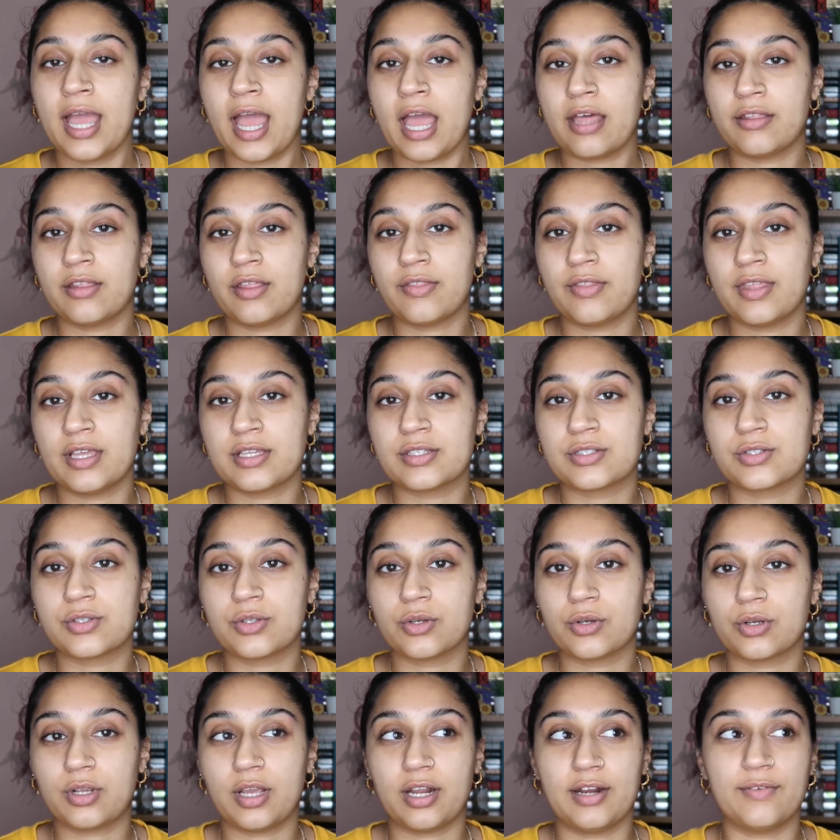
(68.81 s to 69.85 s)
and then there's
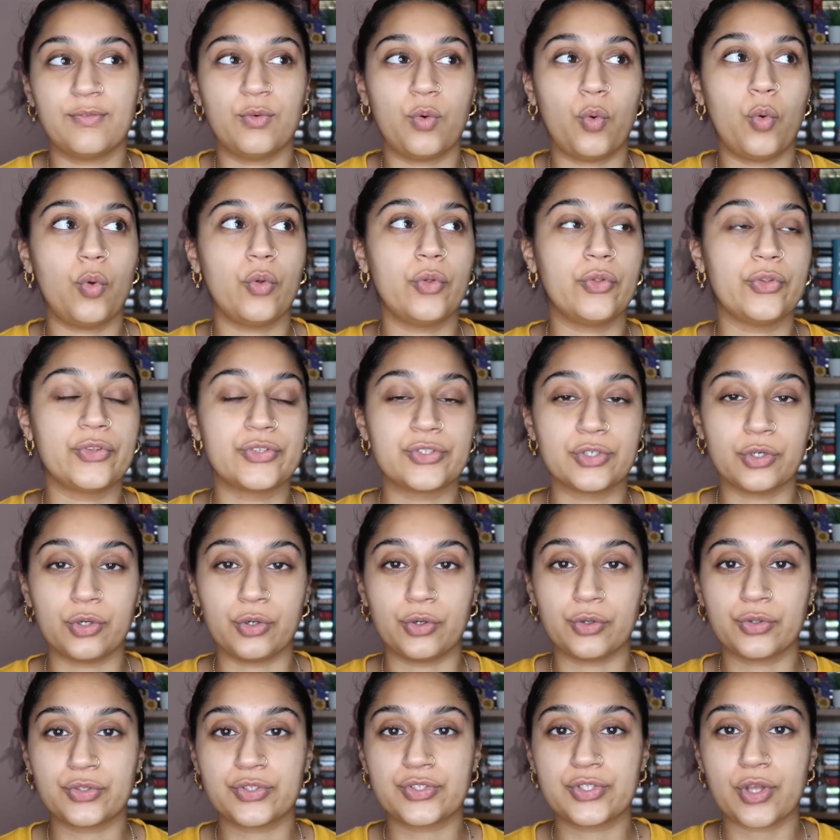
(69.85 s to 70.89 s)
kind of all
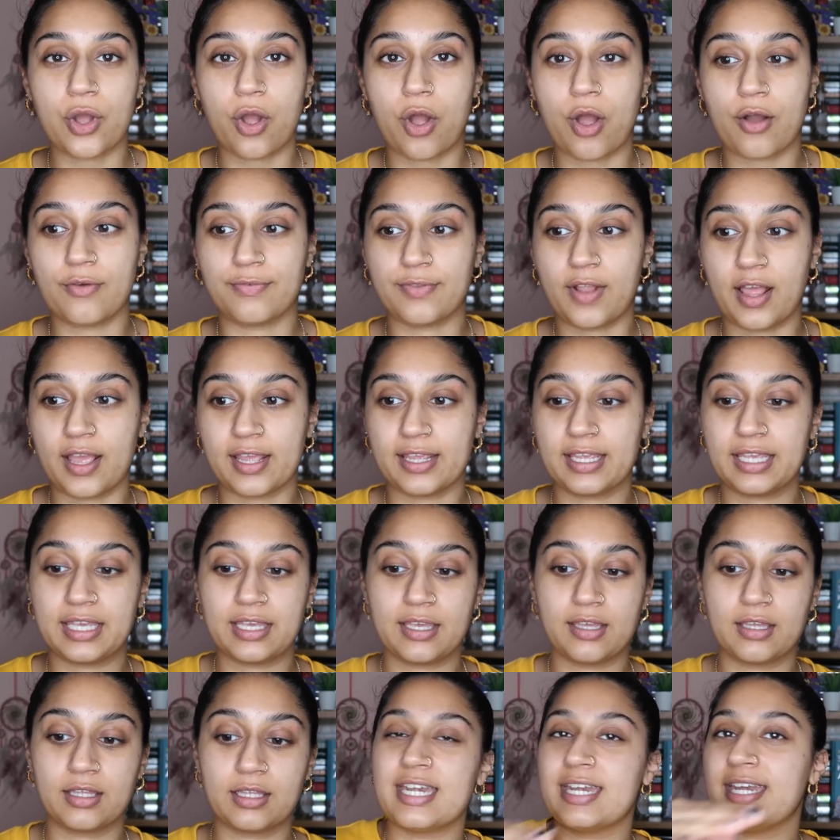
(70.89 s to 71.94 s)
sorts of like
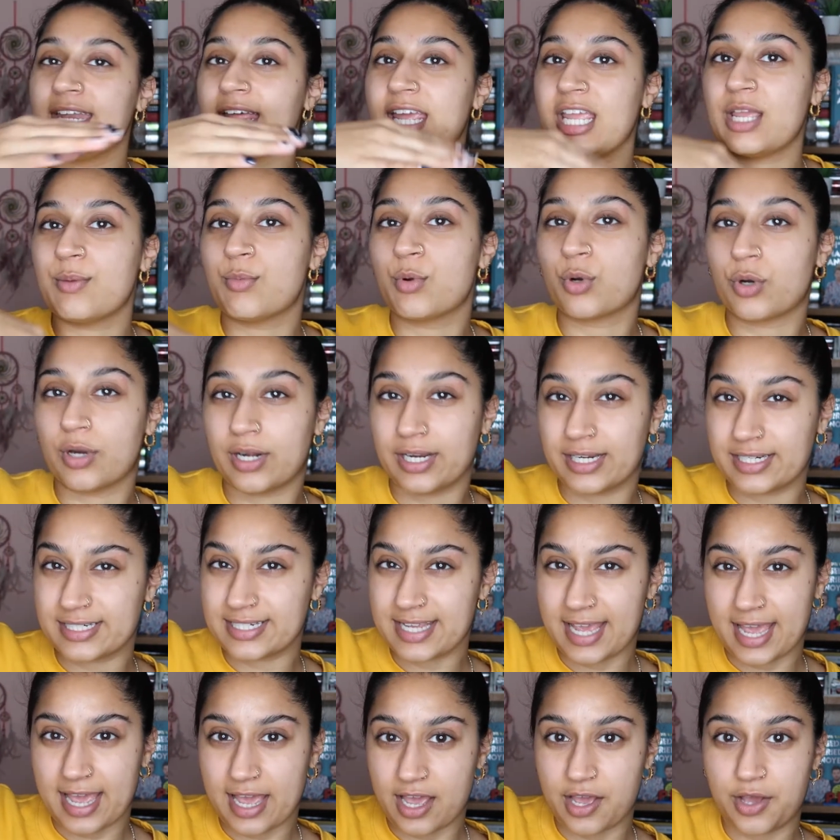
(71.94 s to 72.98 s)
neighbouring
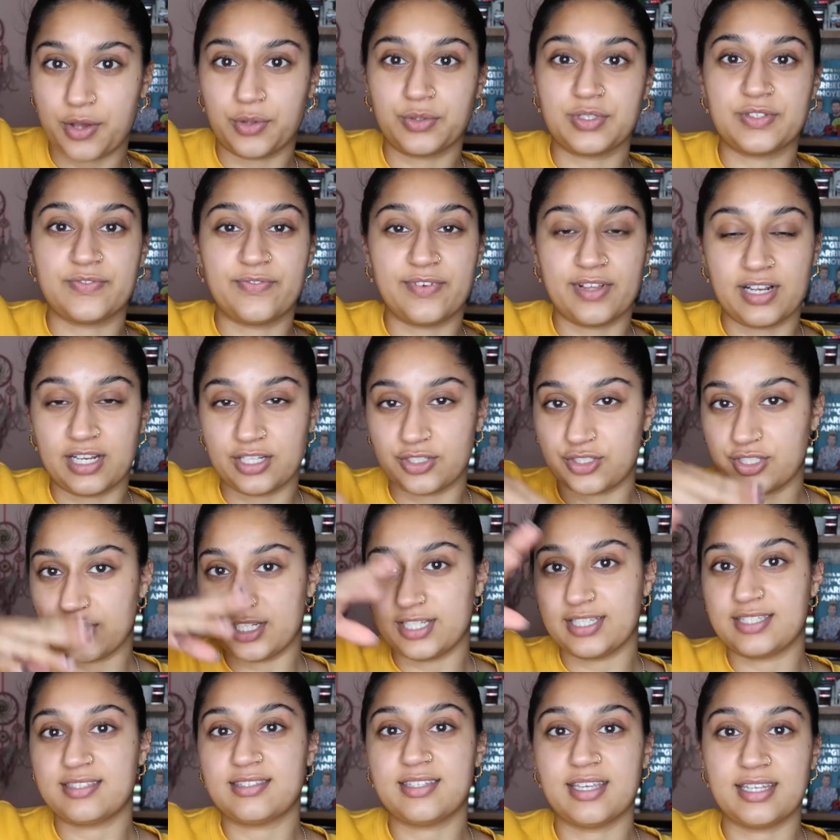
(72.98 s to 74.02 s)
towns,
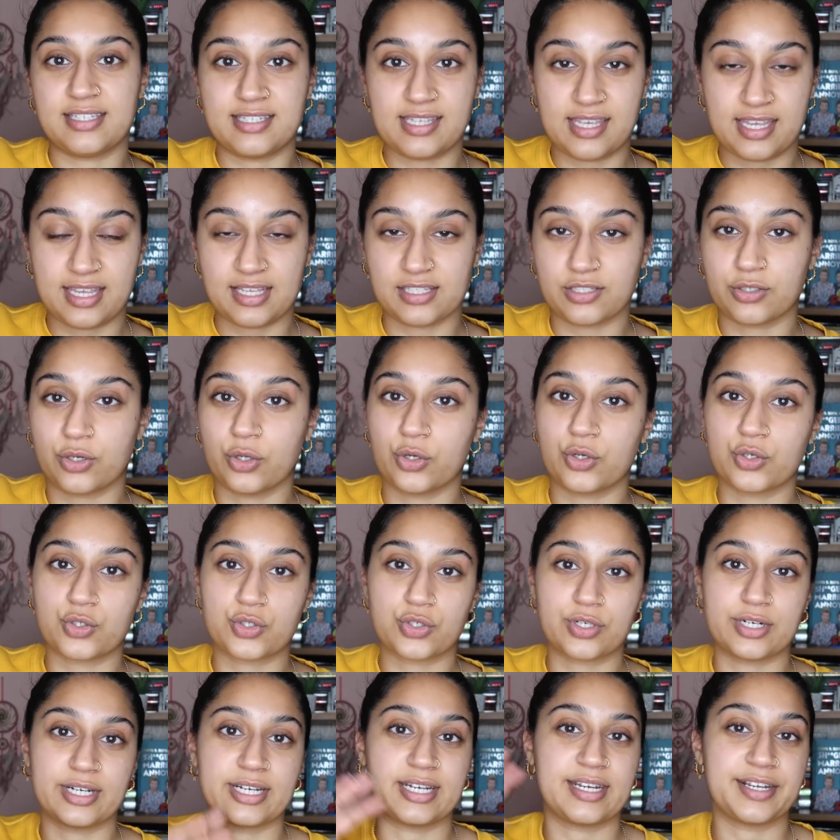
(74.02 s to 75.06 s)
villages, cities,
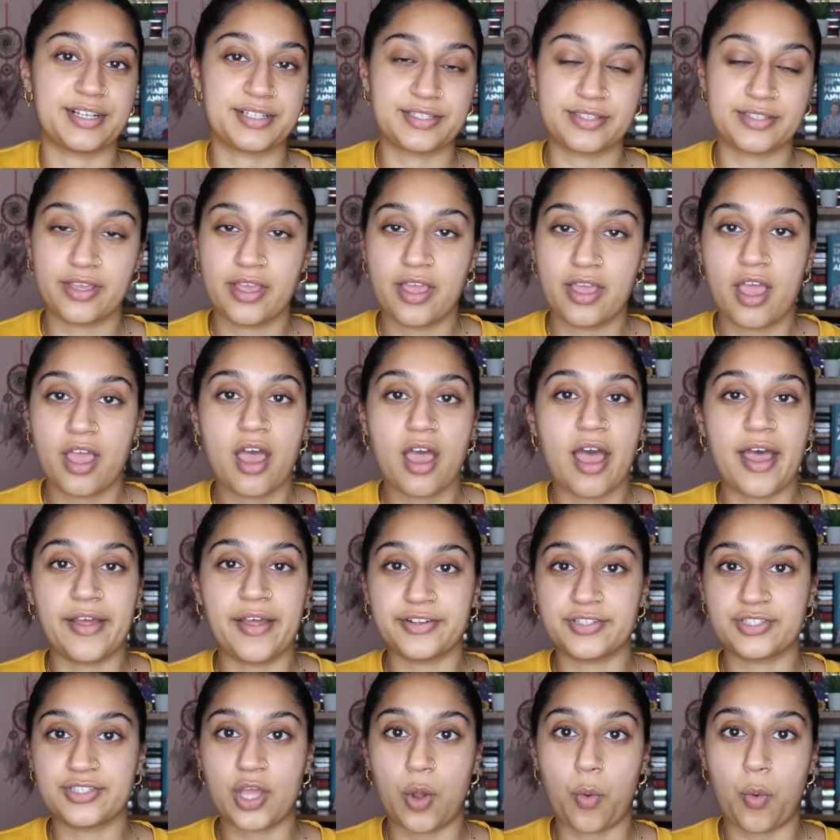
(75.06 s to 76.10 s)
countries,
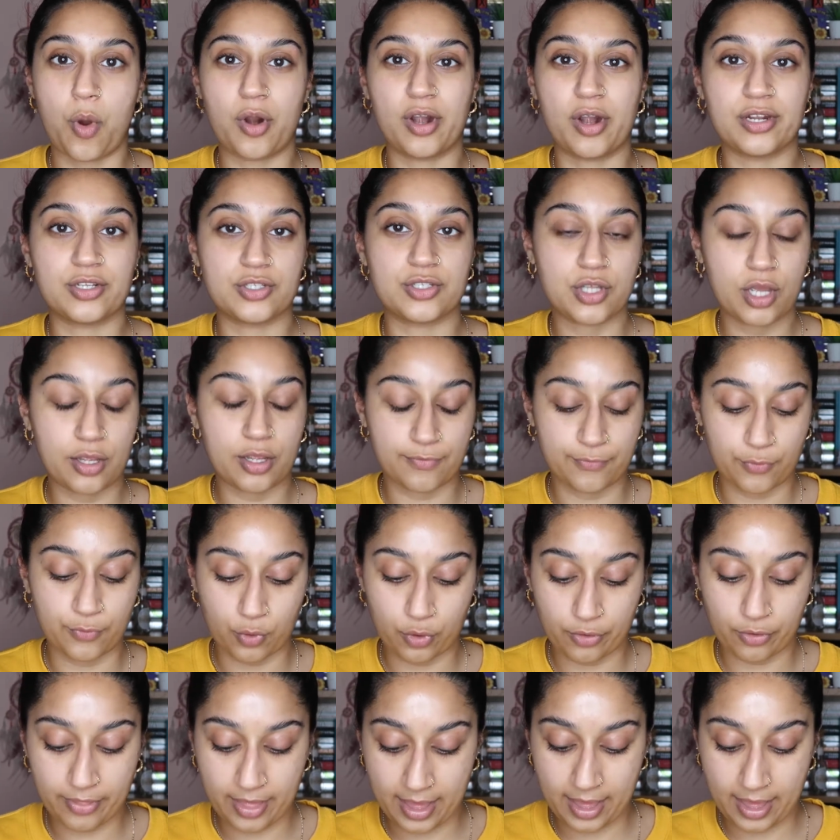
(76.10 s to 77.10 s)
and so on and so forth.